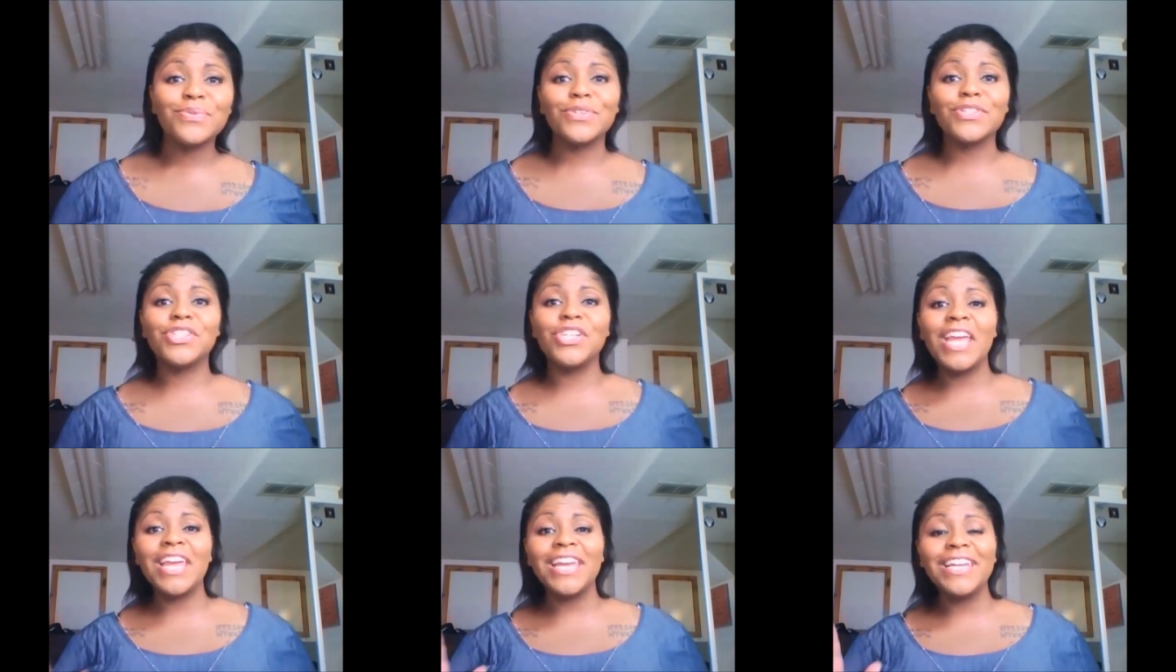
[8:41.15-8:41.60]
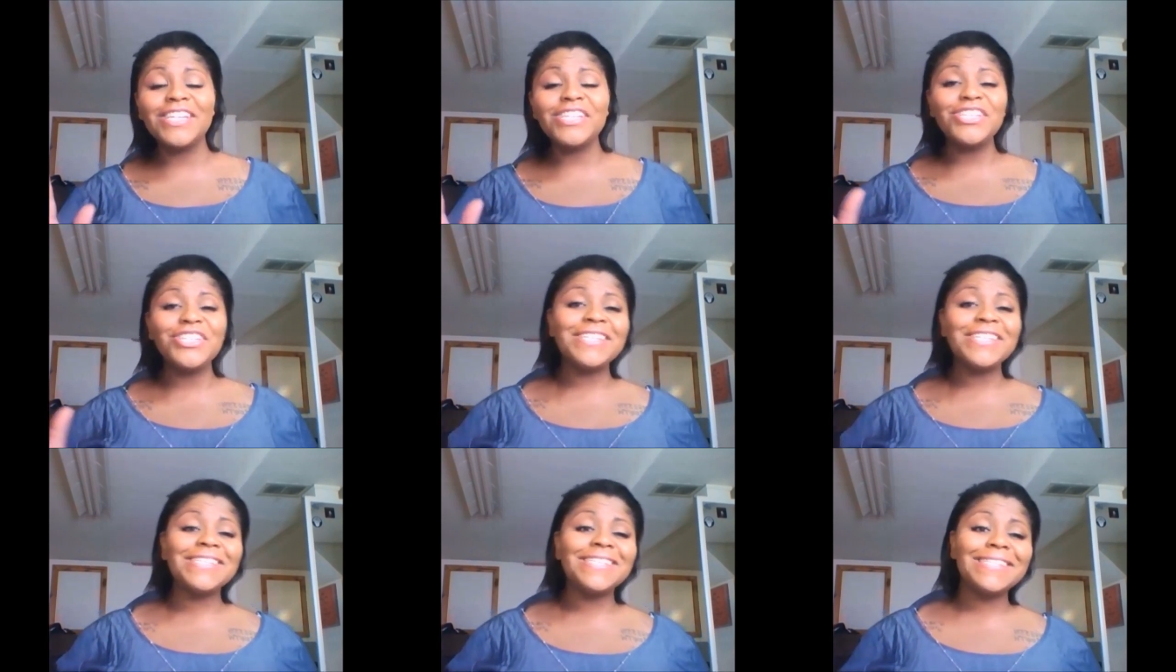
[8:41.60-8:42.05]
We're
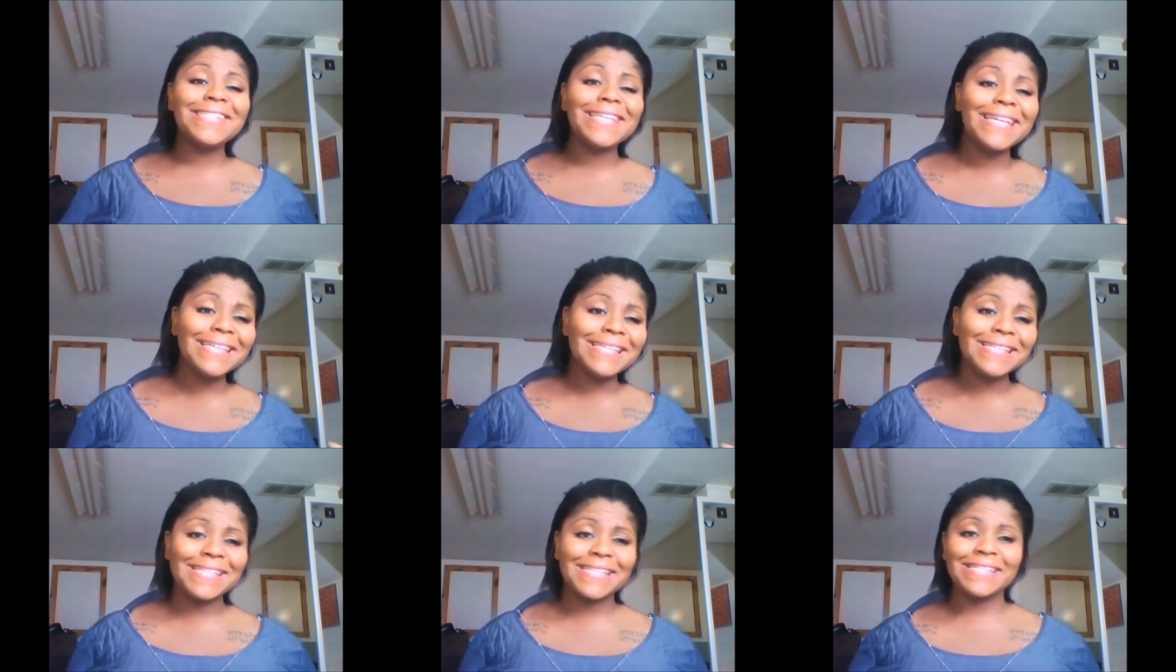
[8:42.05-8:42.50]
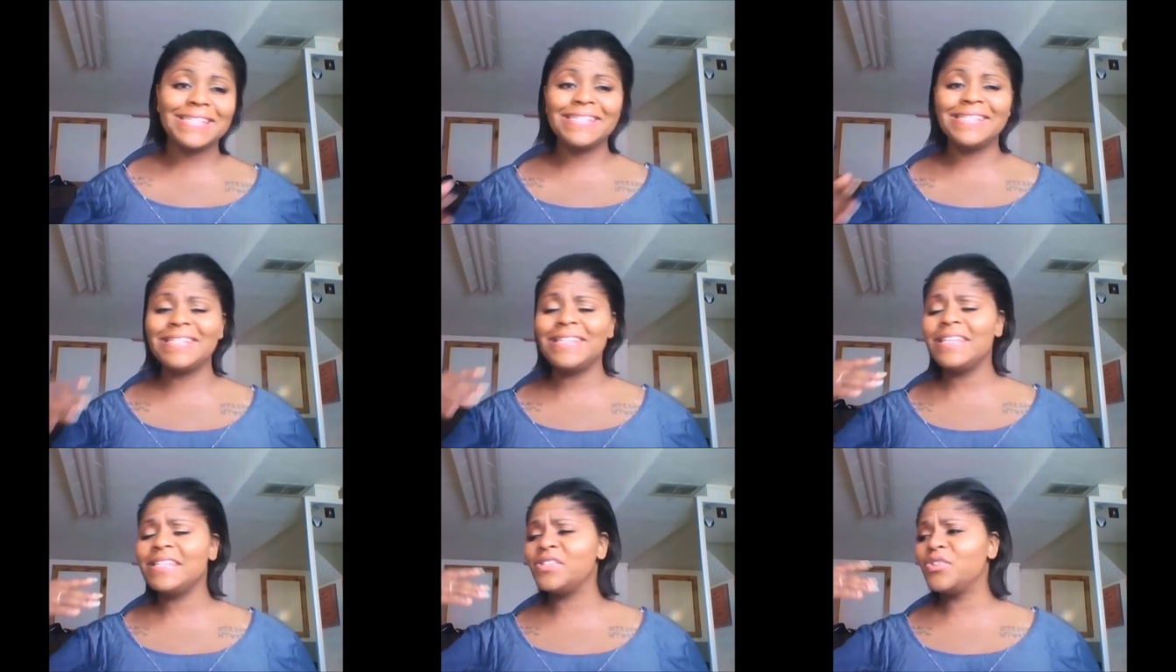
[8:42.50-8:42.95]
changing seasons.
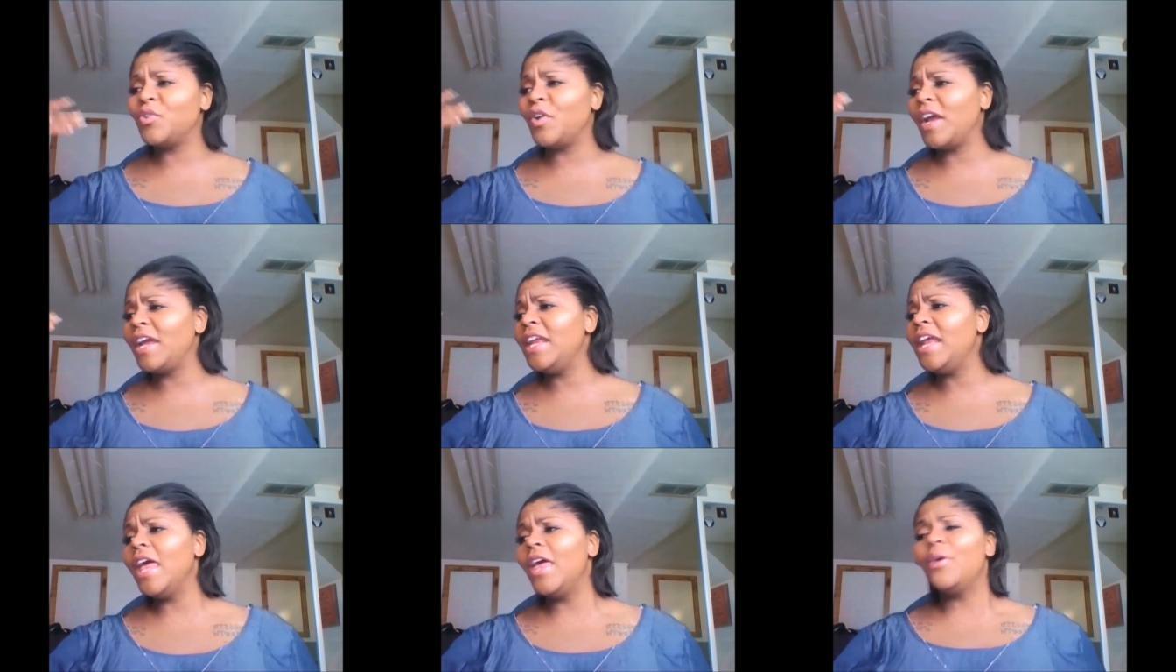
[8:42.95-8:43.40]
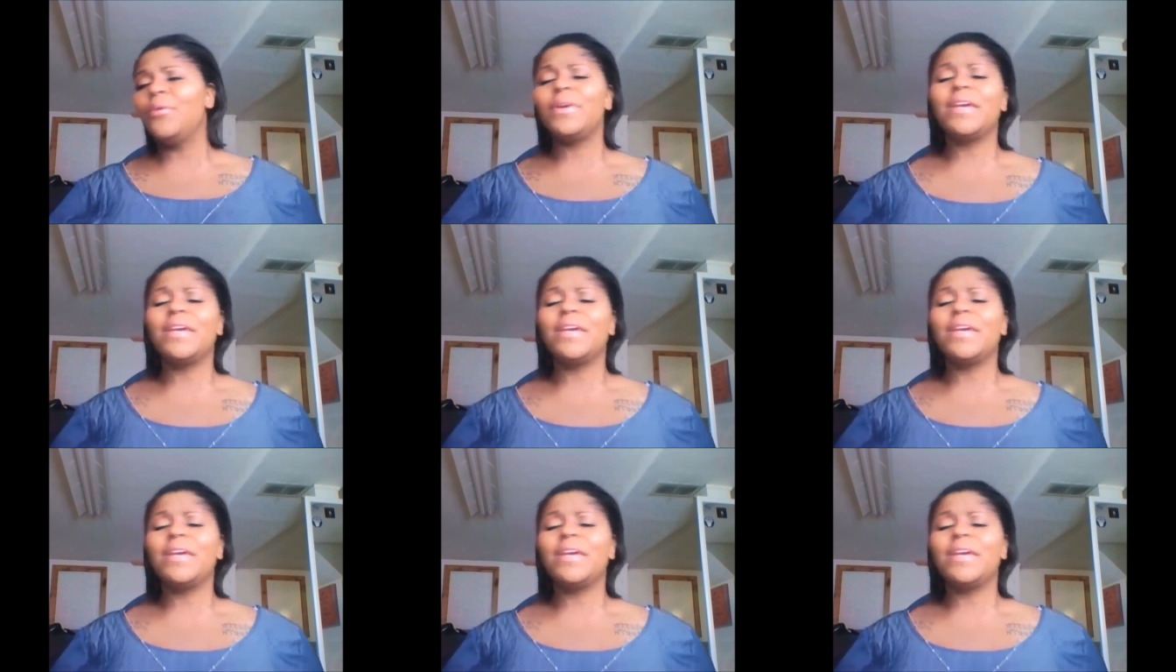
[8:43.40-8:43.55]
Isn't this great?